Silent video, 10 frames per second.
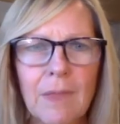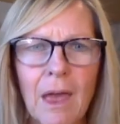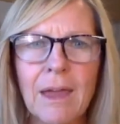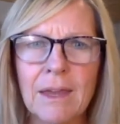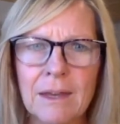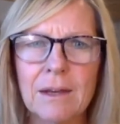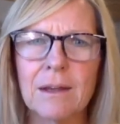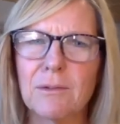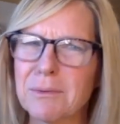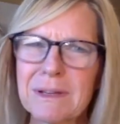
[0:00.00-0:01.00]
I hit
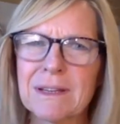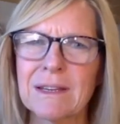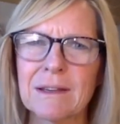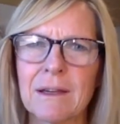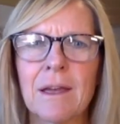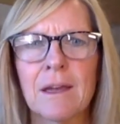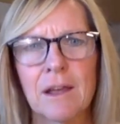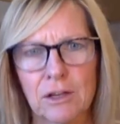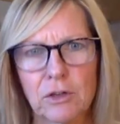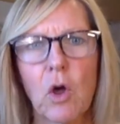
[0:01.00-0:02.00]
a really
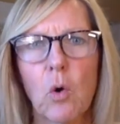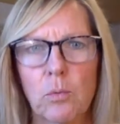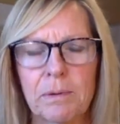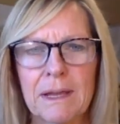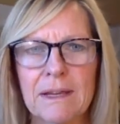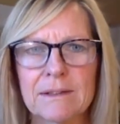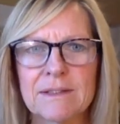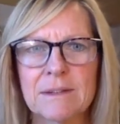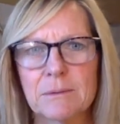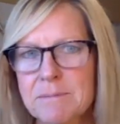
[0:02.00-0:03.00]
low
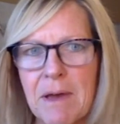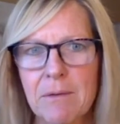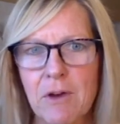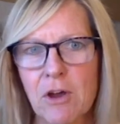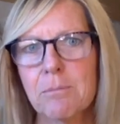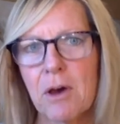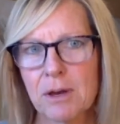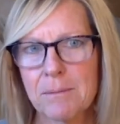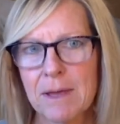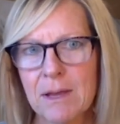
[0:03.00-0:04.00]
place. It was my rock
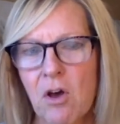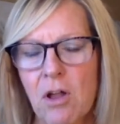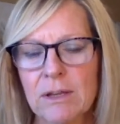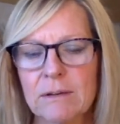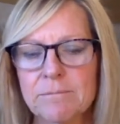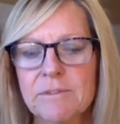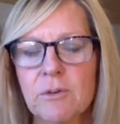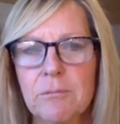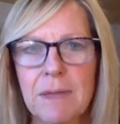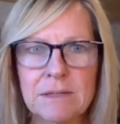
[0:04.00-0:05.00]
bottom, I call it. So
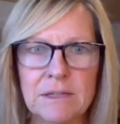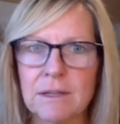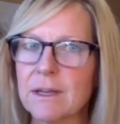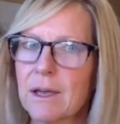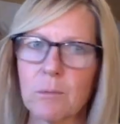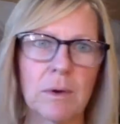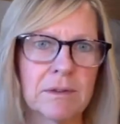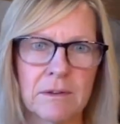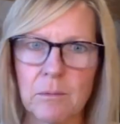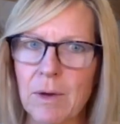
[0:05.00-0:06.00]
mentally, I
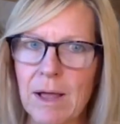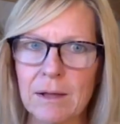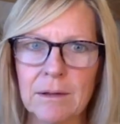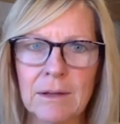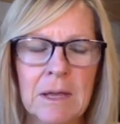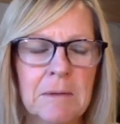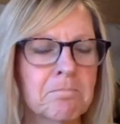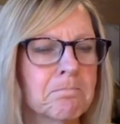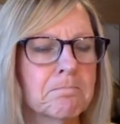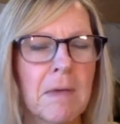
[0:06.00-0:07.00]
wasn't well.
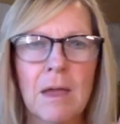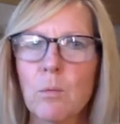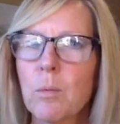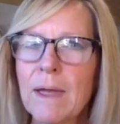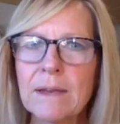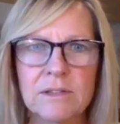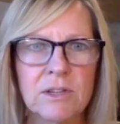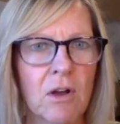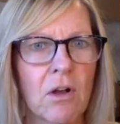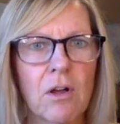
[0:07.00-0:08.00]
I went
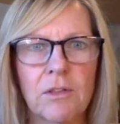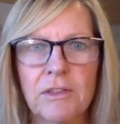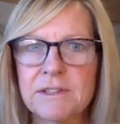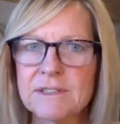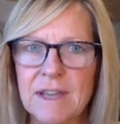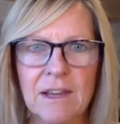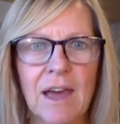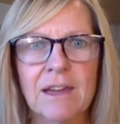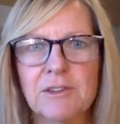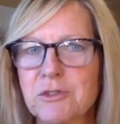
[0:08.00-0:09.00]
to all the
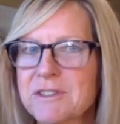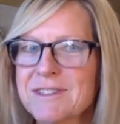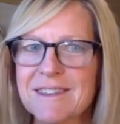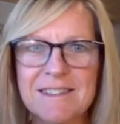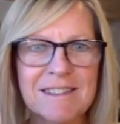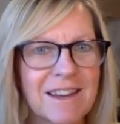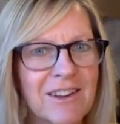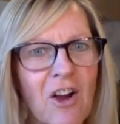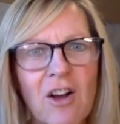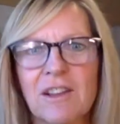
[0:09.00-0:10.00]
psychiatrists, the
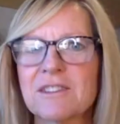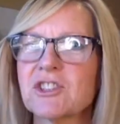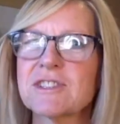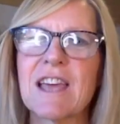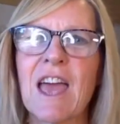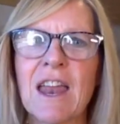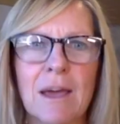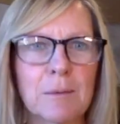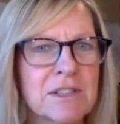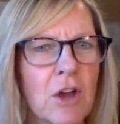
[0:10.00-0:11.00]
psychologists, and
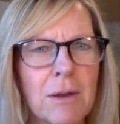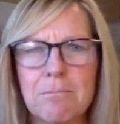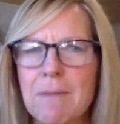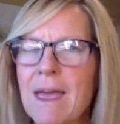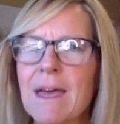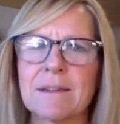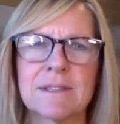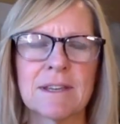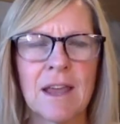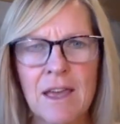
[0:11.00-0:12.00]
I was on meds,
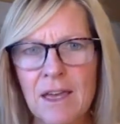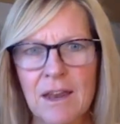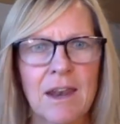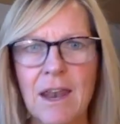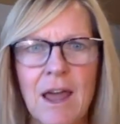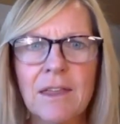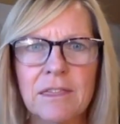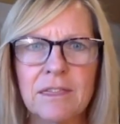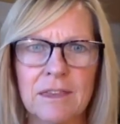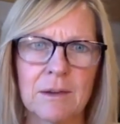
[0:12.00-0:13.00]
and
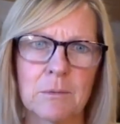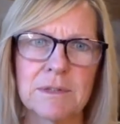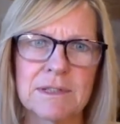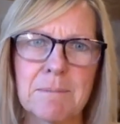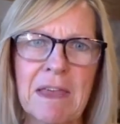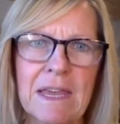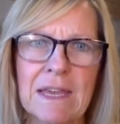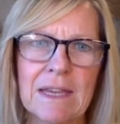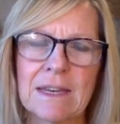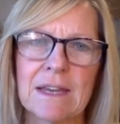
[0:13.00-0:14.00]
nothing was
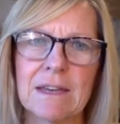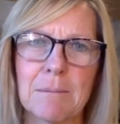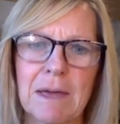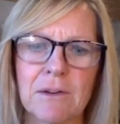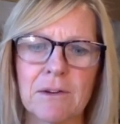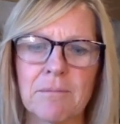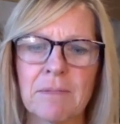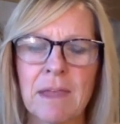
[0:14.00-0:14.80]
making it any better.